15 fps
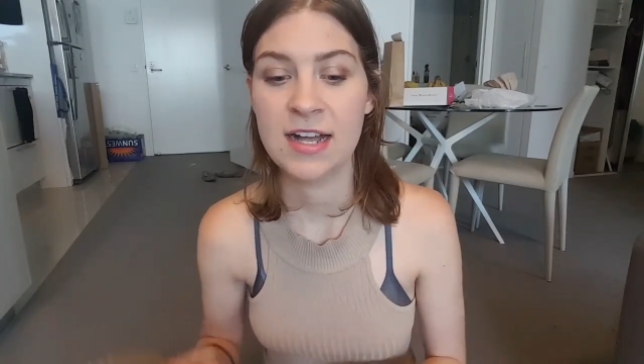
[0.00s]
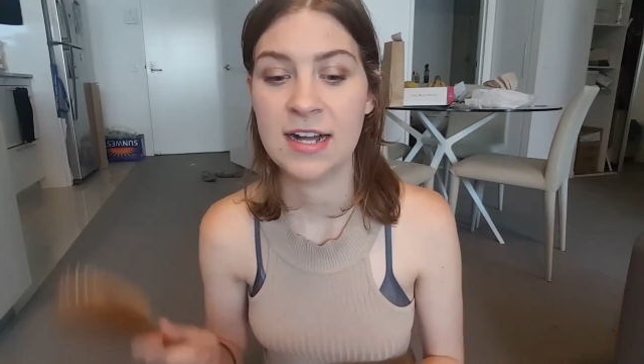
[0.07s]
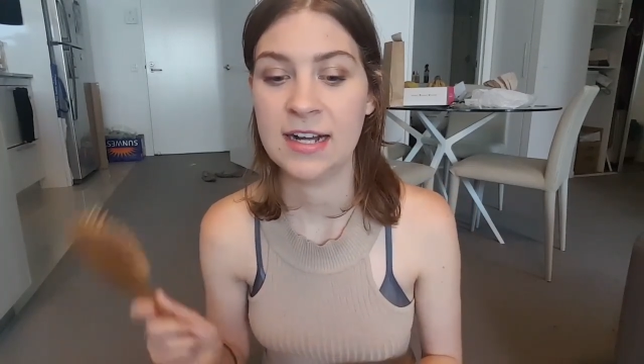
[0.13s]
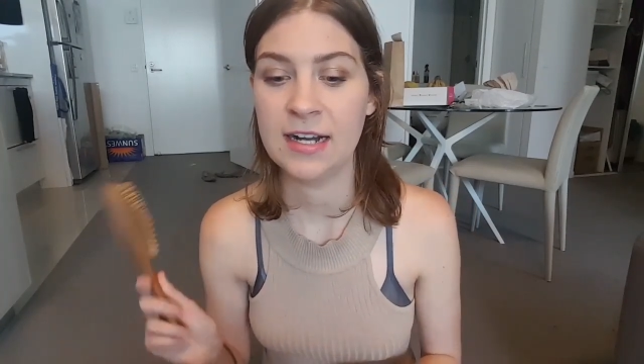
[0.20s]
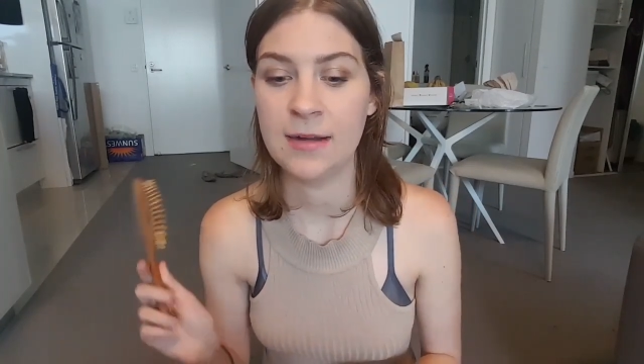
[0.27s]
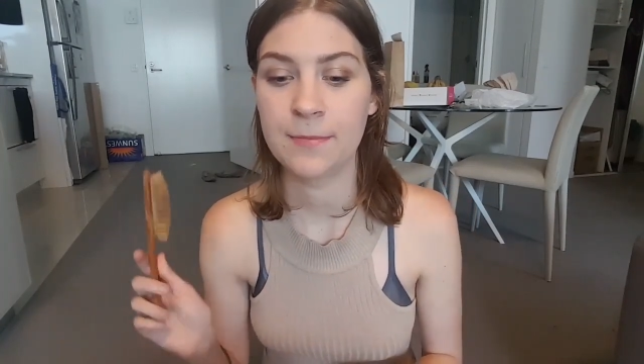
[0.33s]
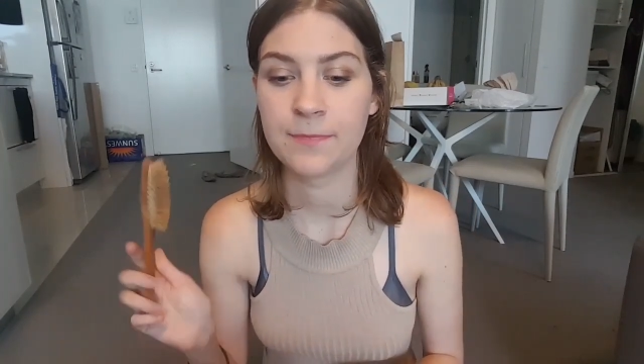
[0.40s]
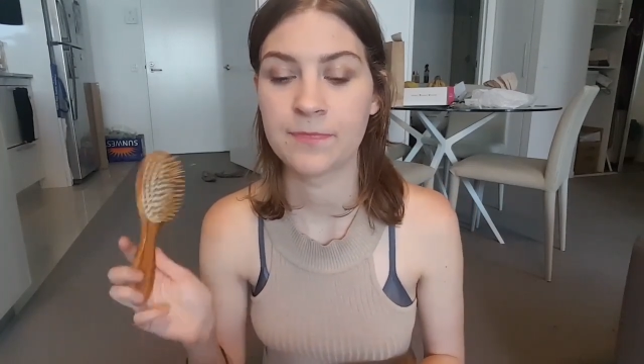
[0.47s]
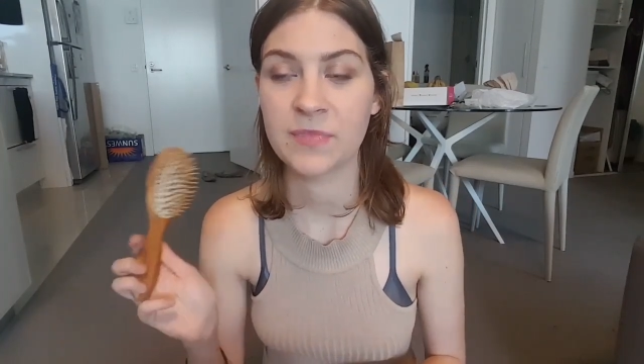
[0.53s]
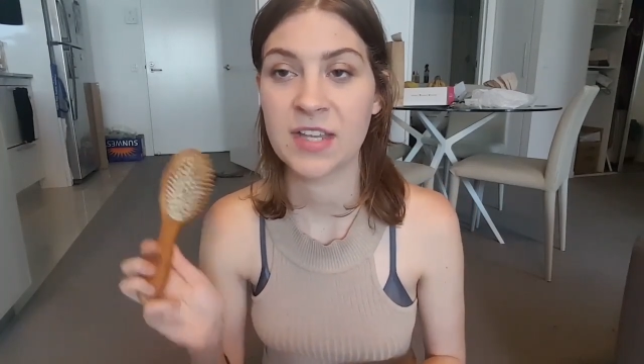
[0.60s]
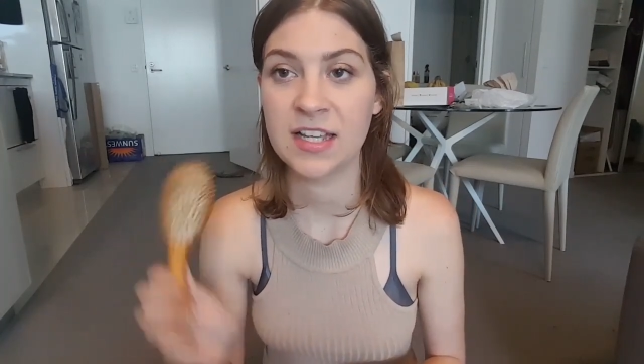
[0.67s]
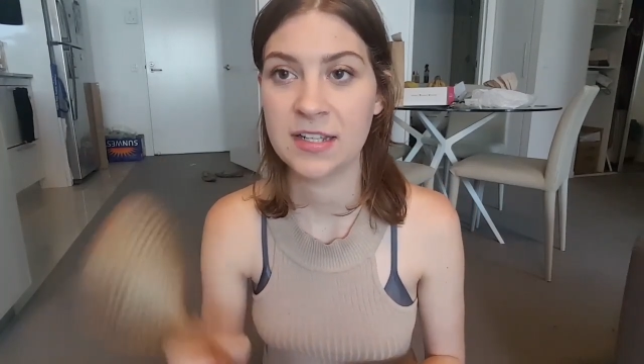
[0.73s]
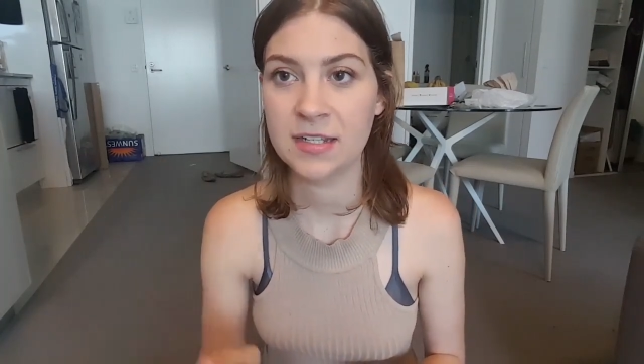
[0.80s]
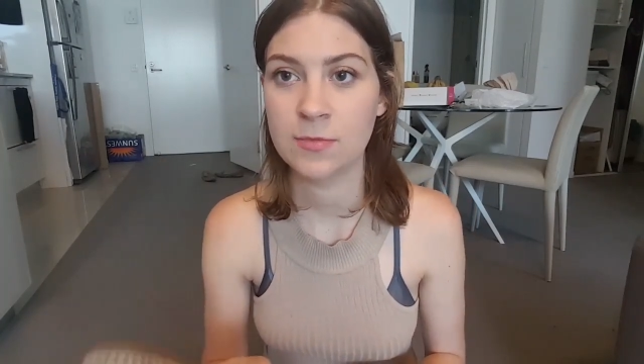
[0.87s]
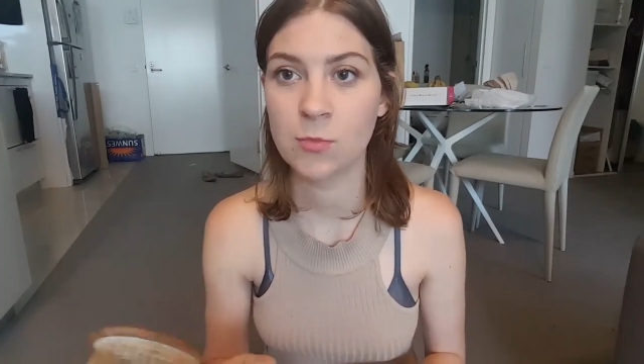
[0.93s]

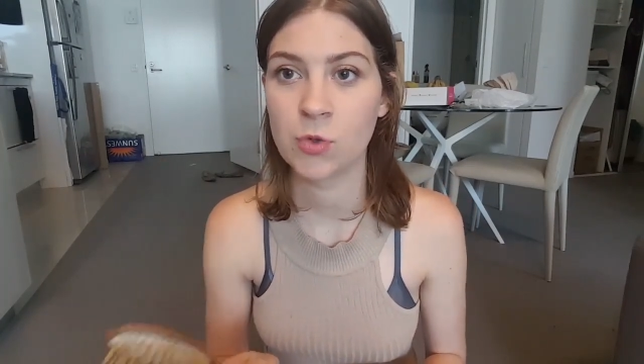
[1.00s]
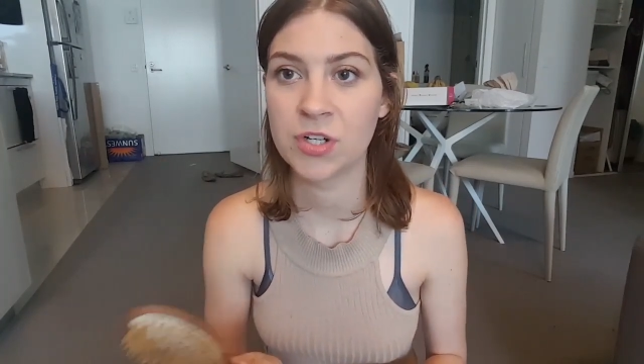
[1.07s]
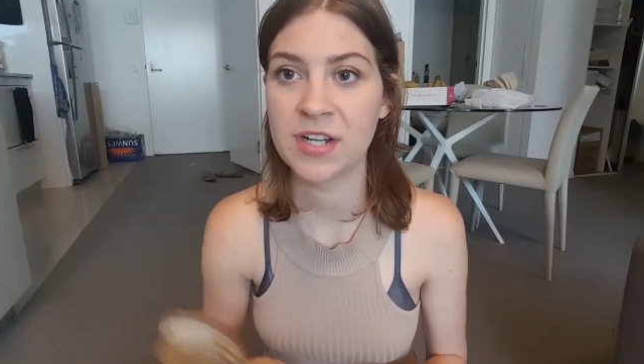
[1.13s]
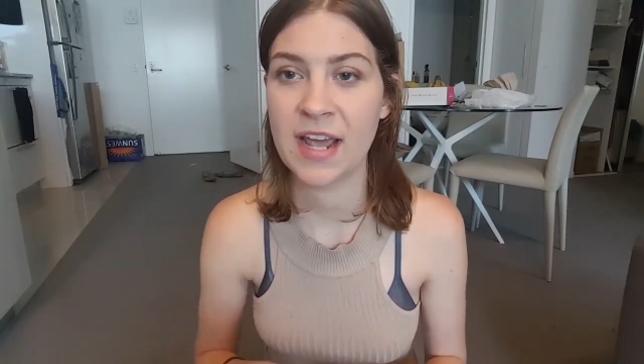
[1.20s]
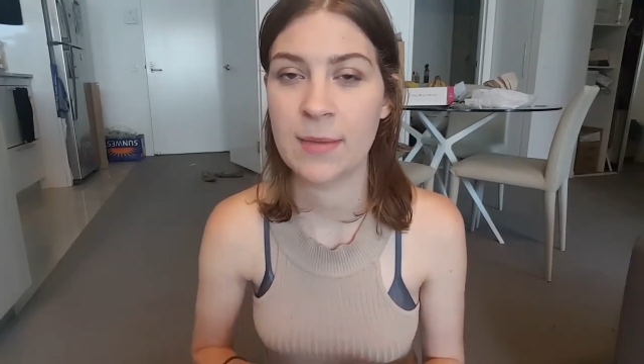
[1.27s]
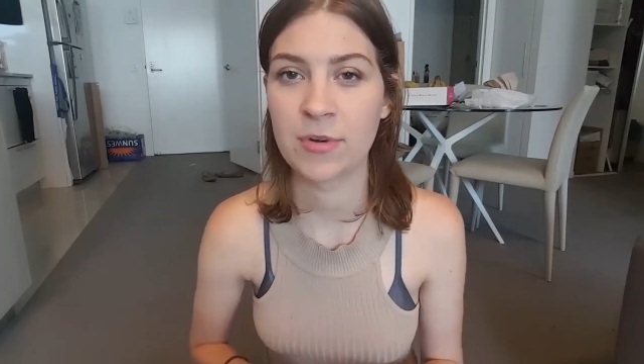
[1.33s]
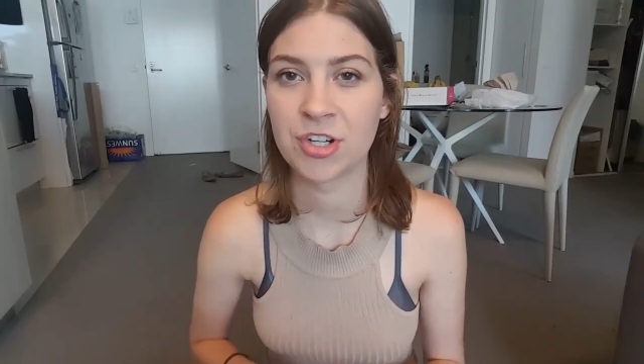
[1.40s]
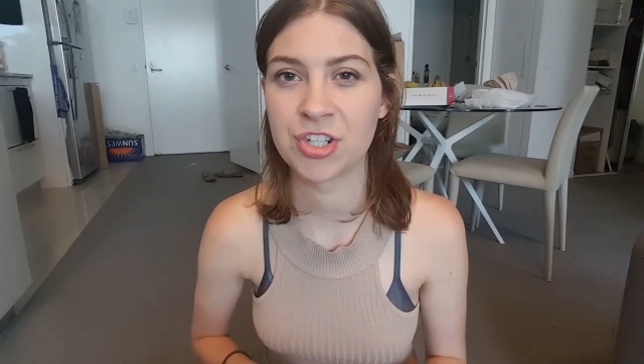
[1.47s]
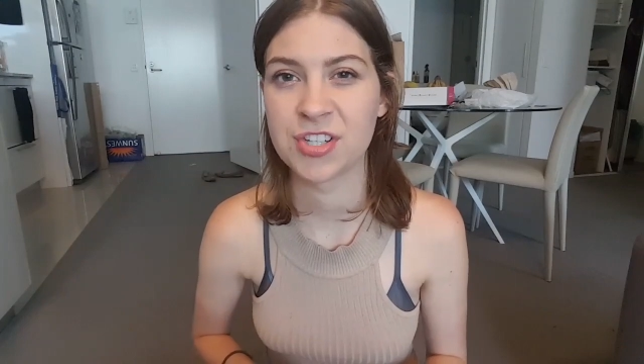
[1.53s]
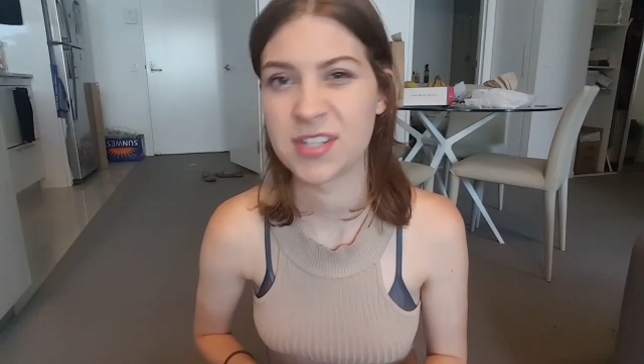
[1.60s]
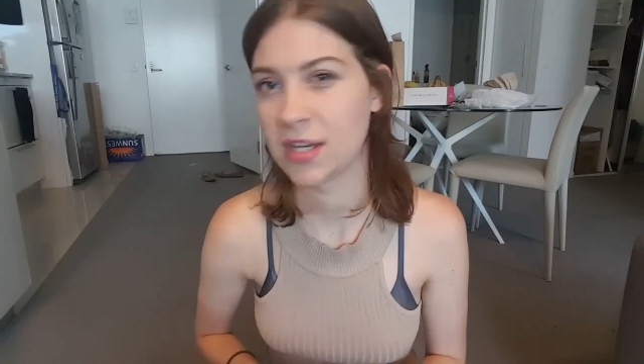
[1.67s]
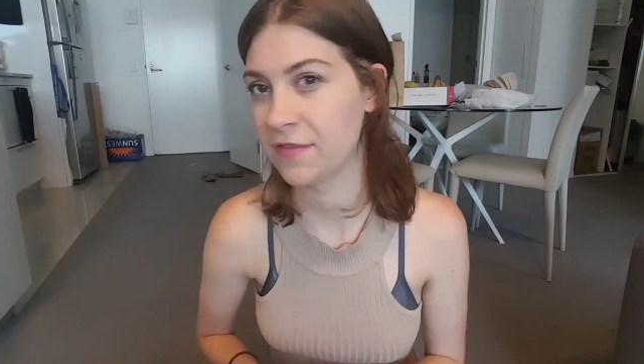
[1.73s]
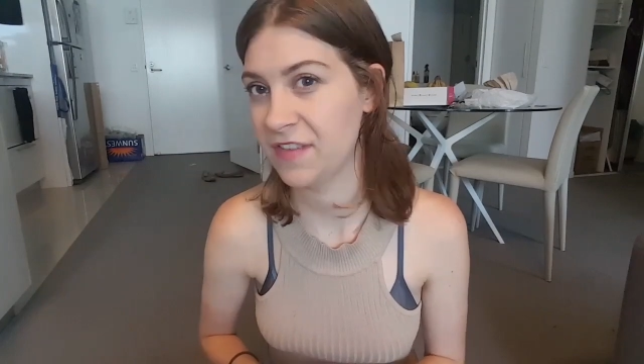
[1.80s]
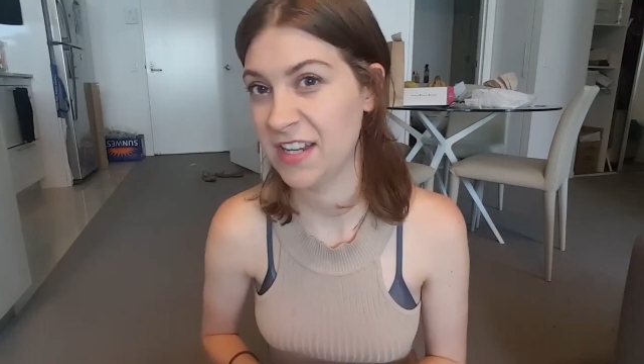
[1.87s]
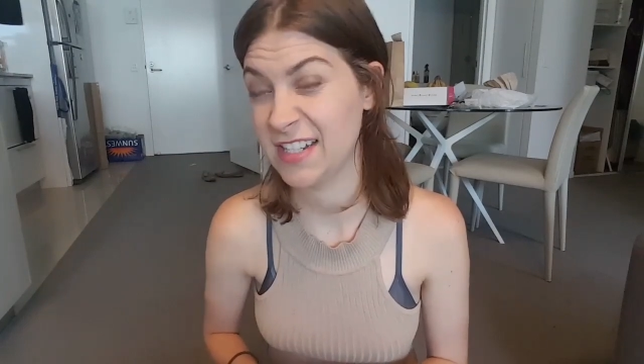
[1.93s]
Wooden
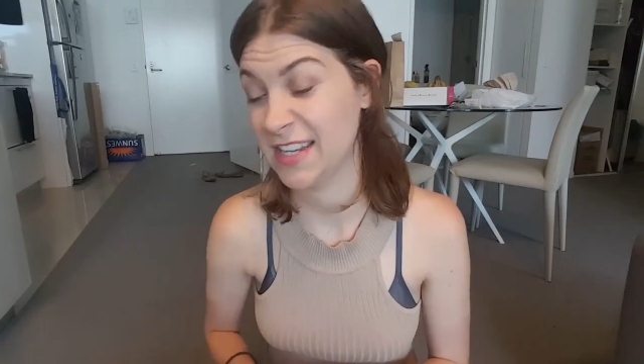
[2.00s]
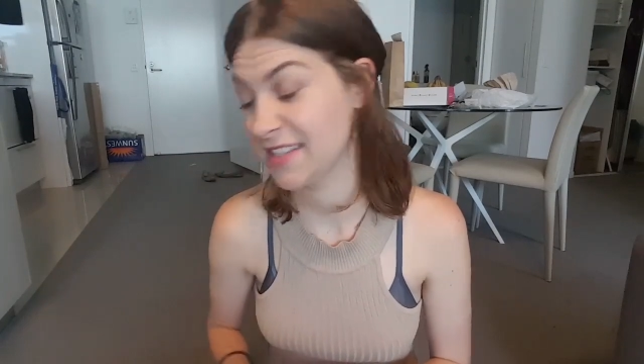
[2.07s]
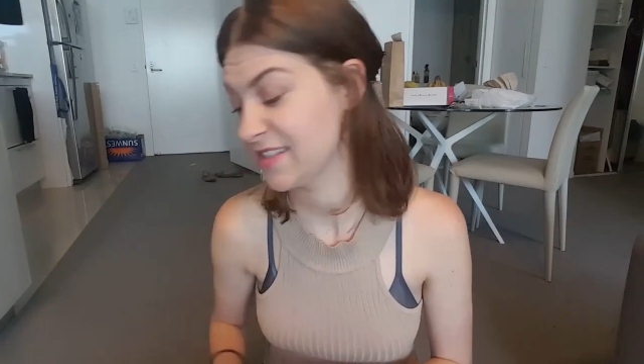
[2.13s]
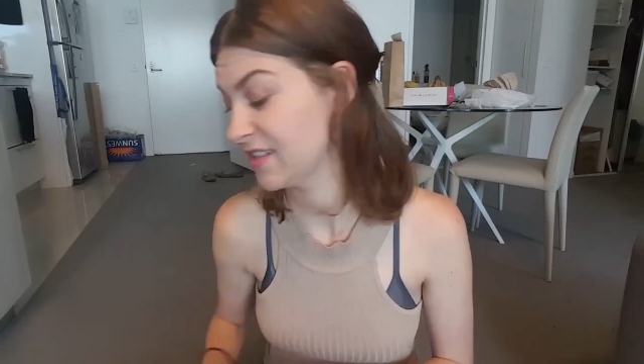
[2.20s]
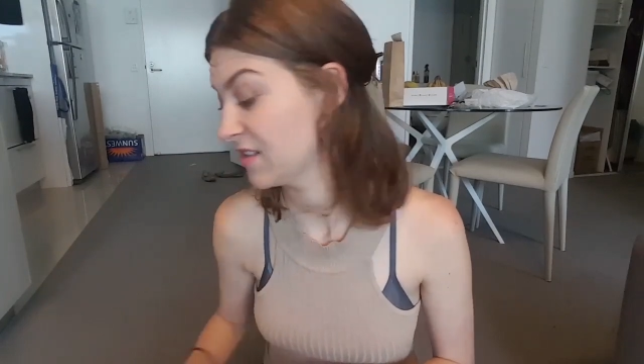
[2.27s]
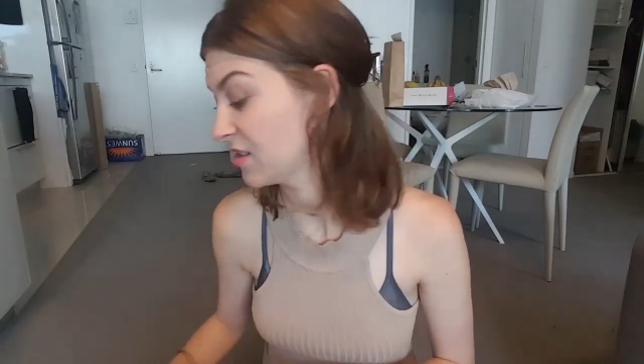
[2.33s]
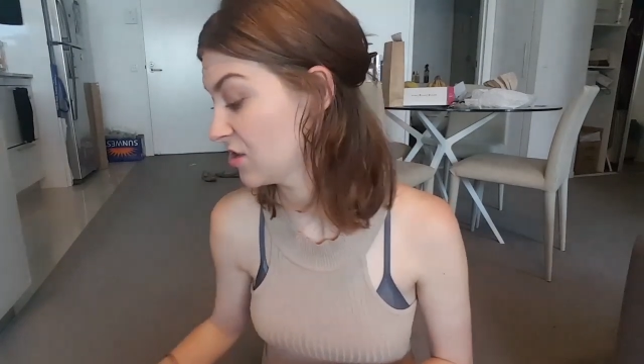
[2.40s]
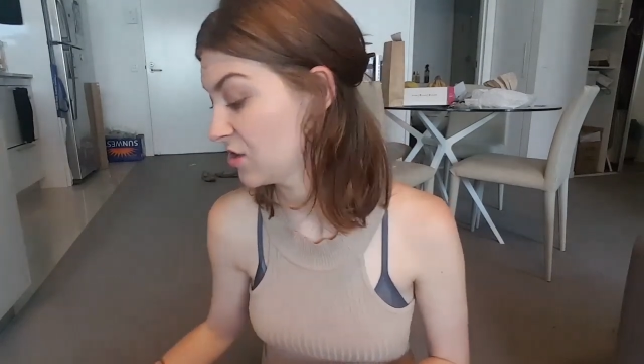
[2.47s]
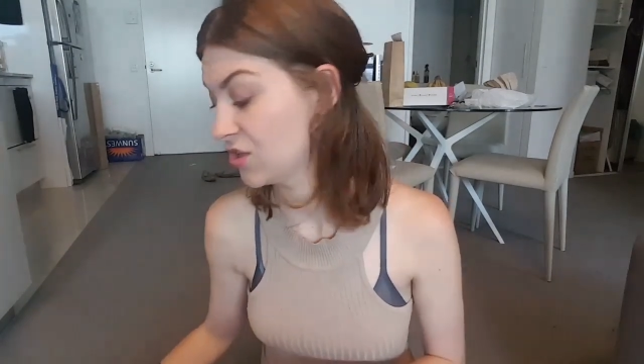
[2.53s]
hairbrushes are fantastic,